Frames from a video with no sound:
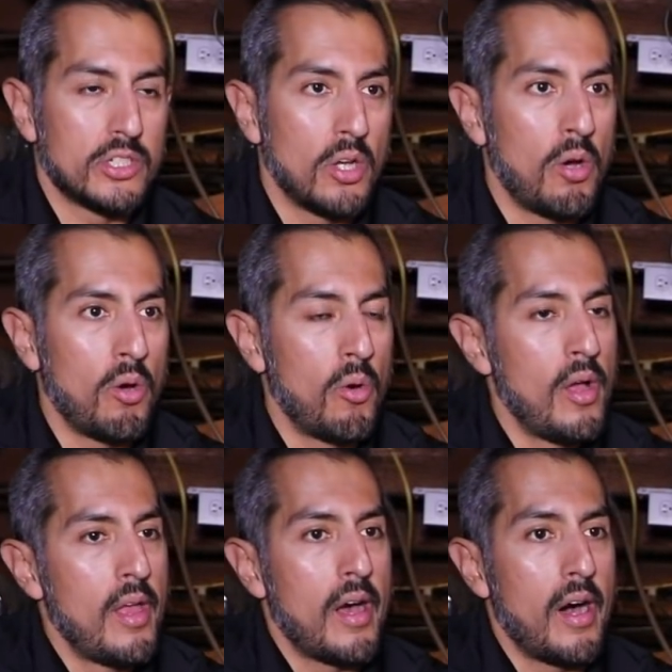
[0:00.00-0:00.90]
So
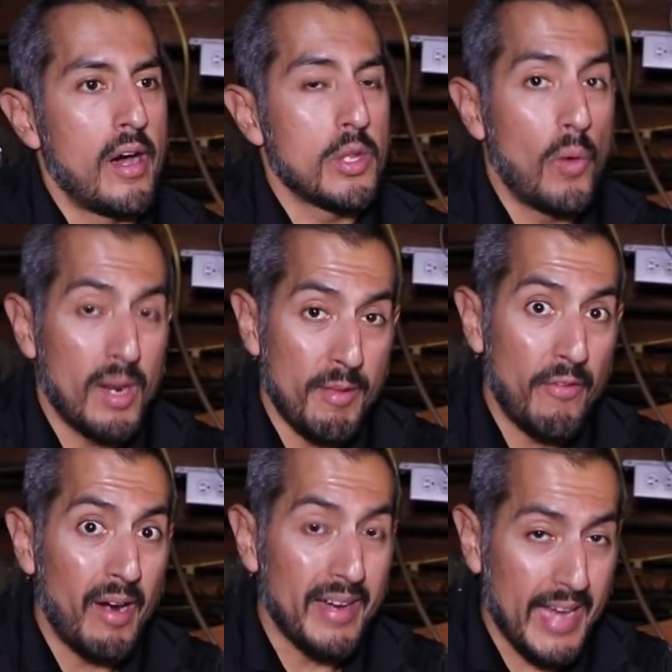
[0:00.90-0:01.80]
uh, you wanna be
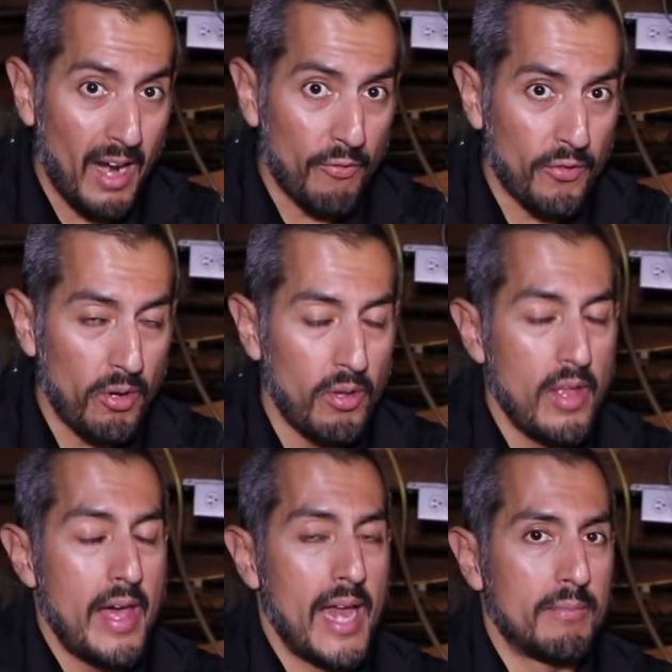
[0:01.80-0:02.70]
very careful
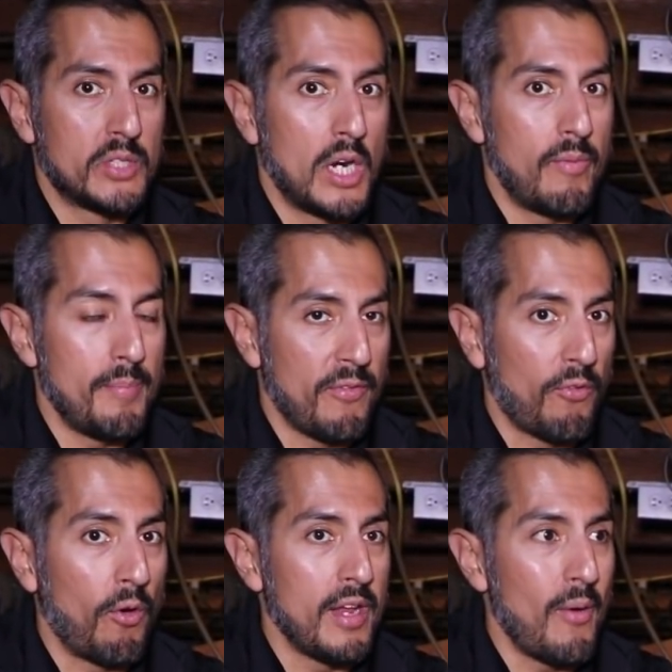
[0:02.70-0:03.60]
and observant
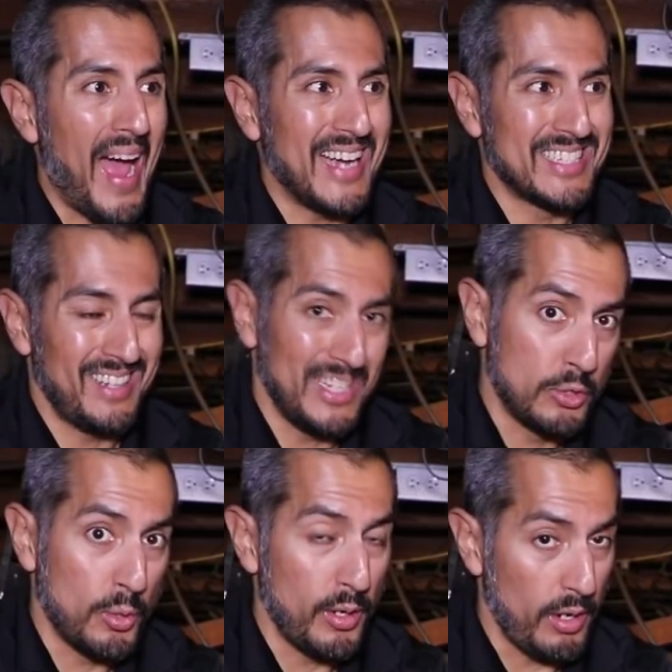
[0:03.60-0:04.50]
before you actually
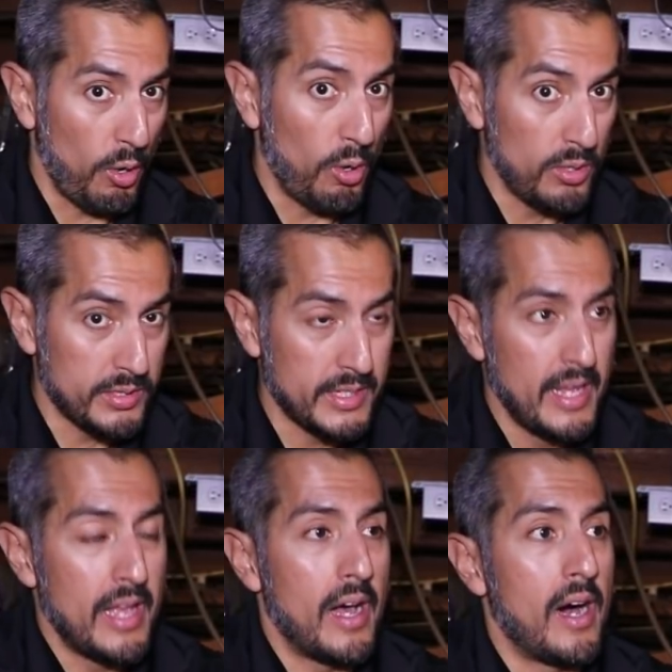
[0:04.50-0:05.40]
drill your holes
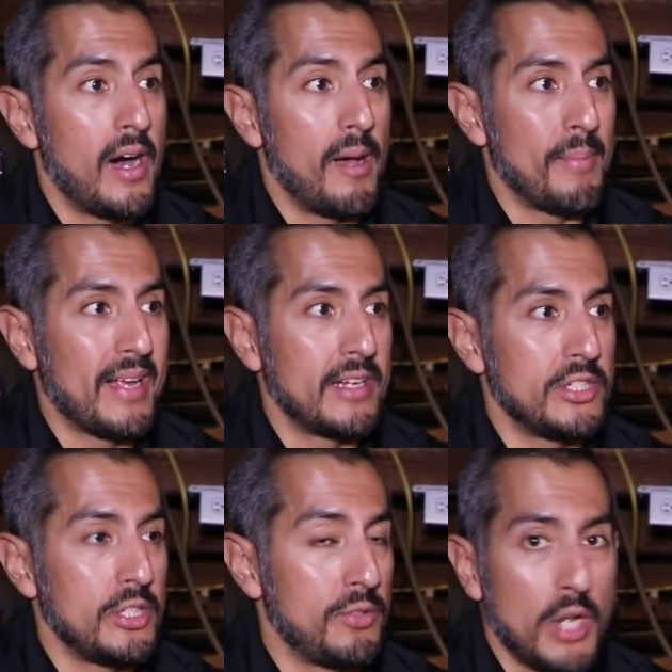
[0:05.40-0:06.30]
uh,
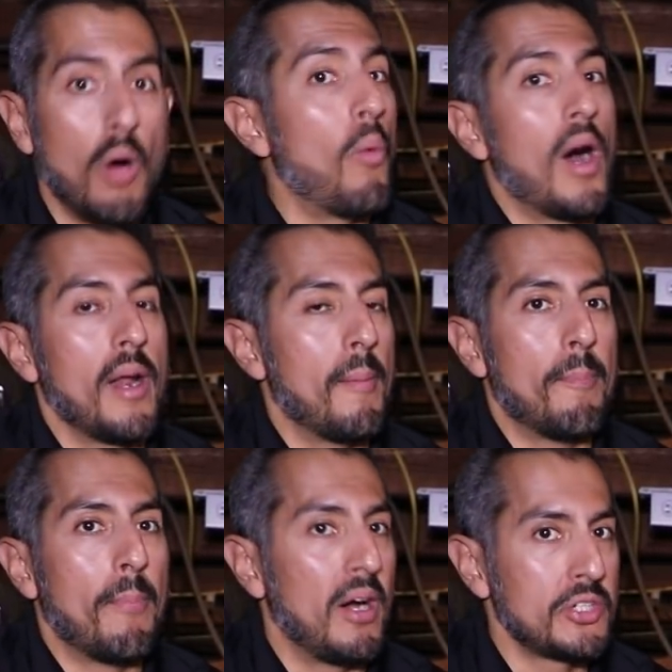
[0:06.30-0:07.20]
because you don't wanna
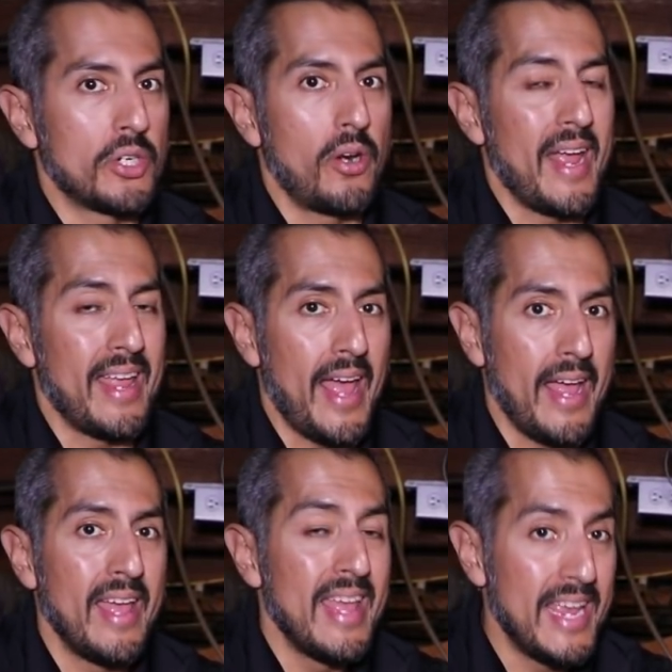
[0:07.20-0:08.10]
puncture a,
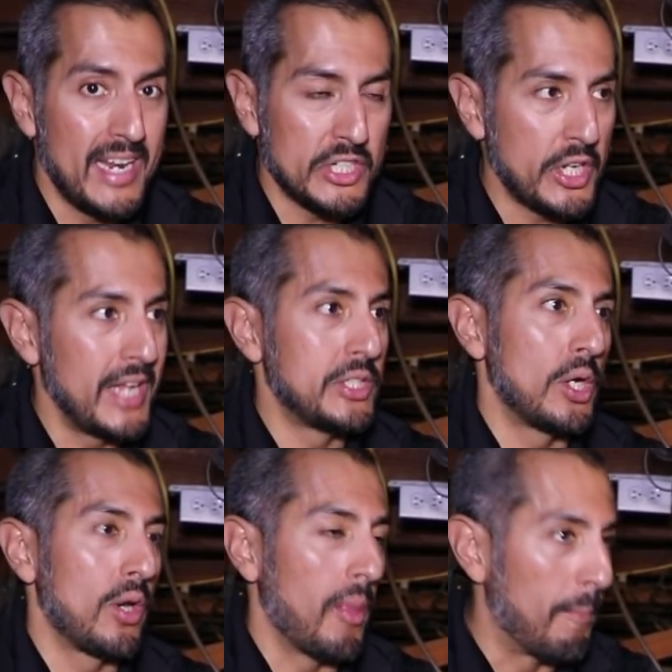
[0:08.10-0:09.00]
a, heat
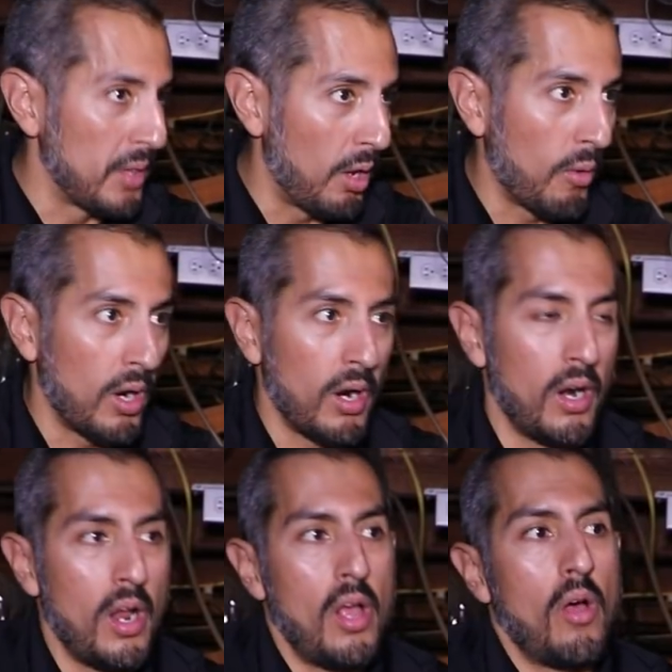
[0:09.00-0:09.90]
exchanger, the blower,
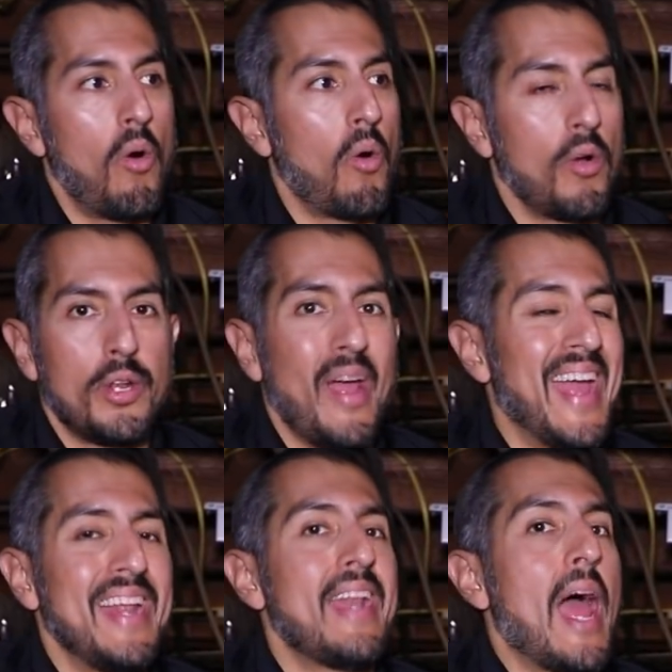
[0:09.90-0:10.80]
or do
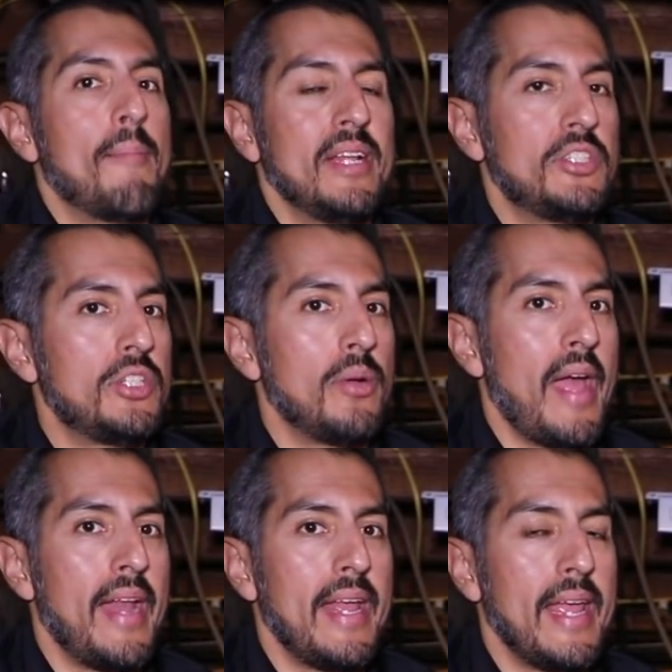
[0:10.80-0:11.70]
any damage to
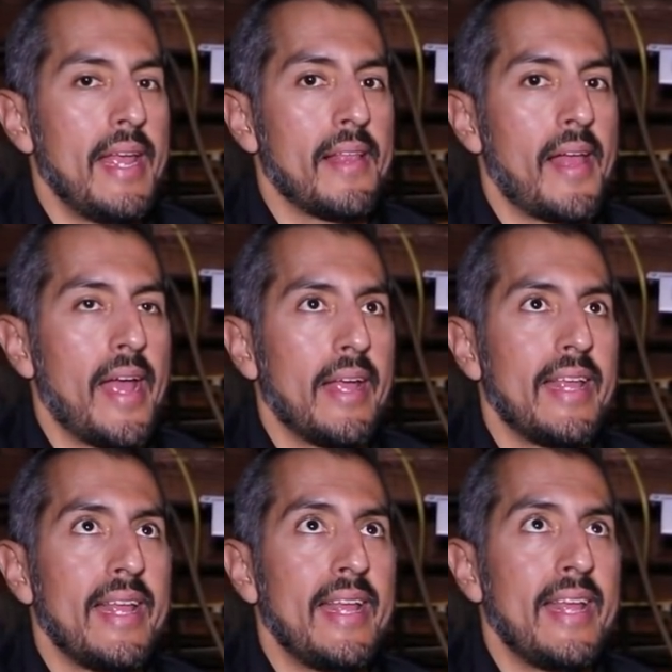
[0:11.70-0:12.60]
any like
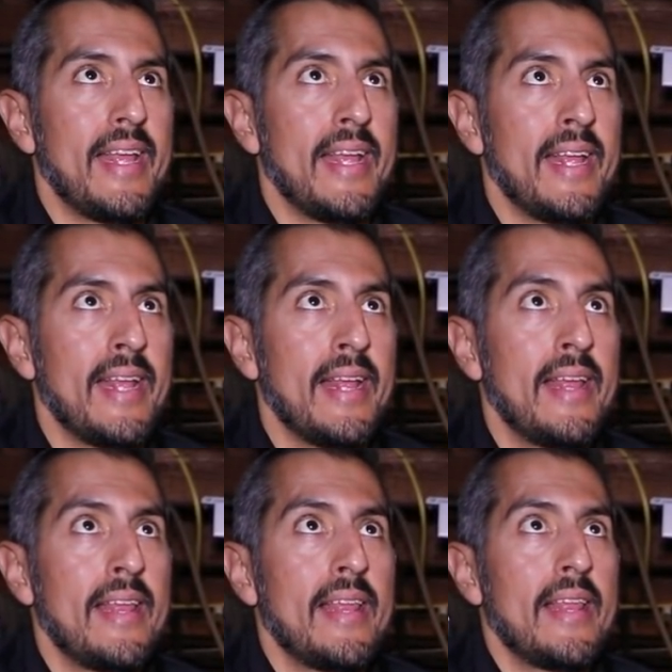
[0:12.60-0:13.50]
E,
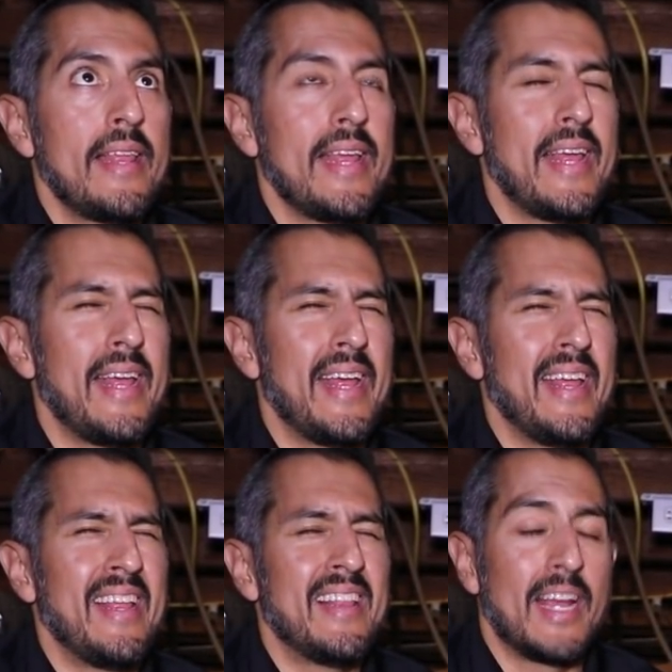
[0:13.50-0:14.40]

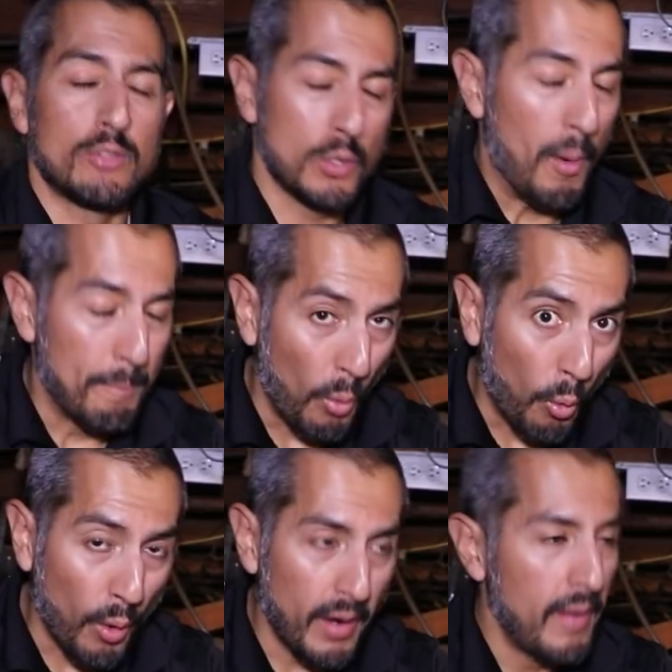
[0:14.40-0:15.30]
electrical
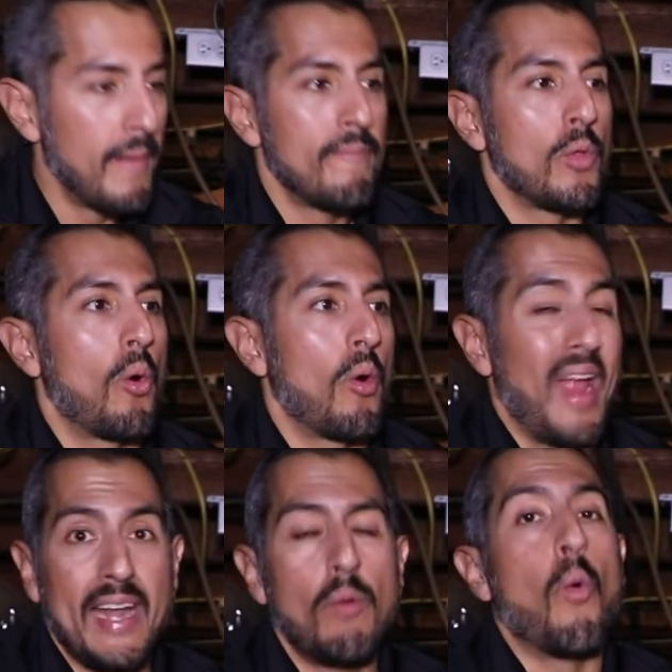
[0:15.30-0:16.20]
board
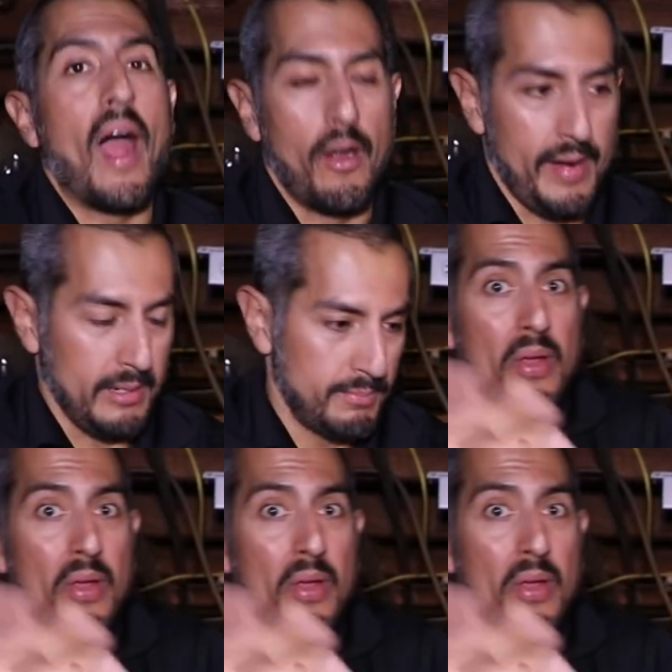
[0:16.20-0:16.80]
or any wiring.